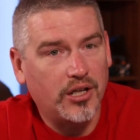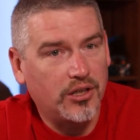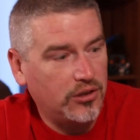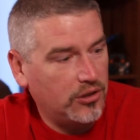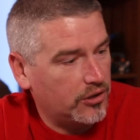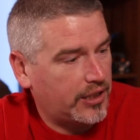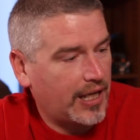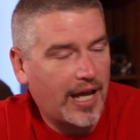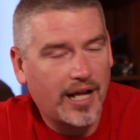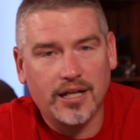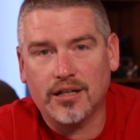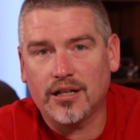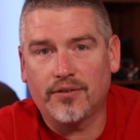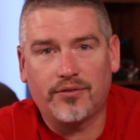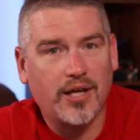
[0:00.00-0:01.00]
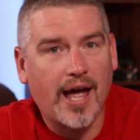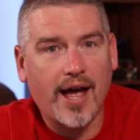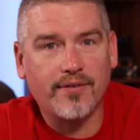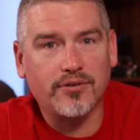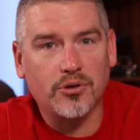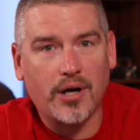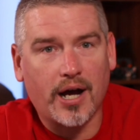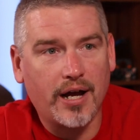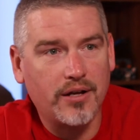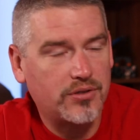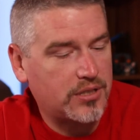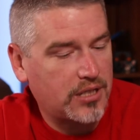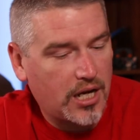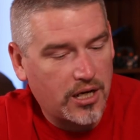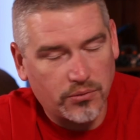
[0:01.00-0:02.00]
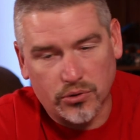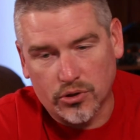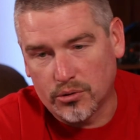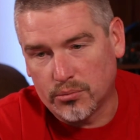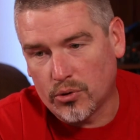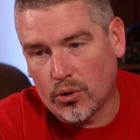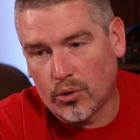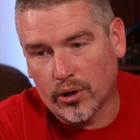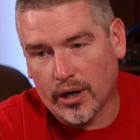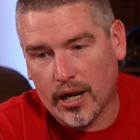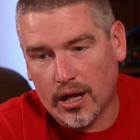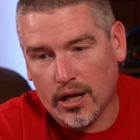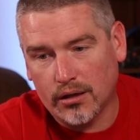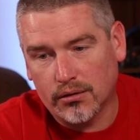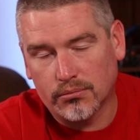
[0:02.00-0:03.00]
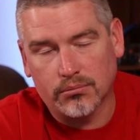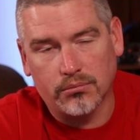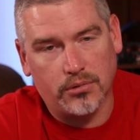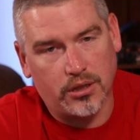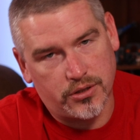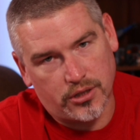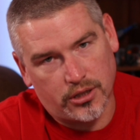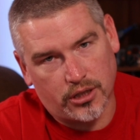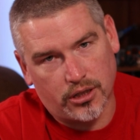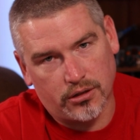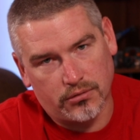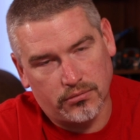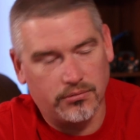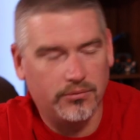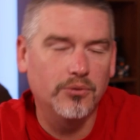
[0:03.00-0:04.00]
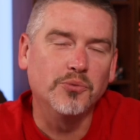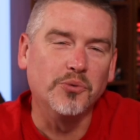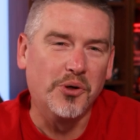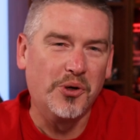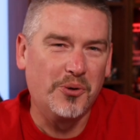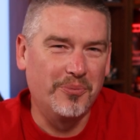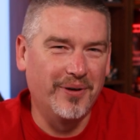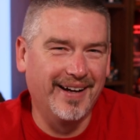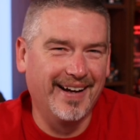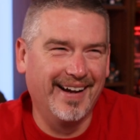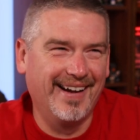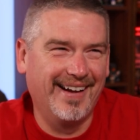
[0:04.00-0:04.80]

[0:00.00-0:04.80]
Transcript: and look at it if you have an Ohio State room or a Michigan room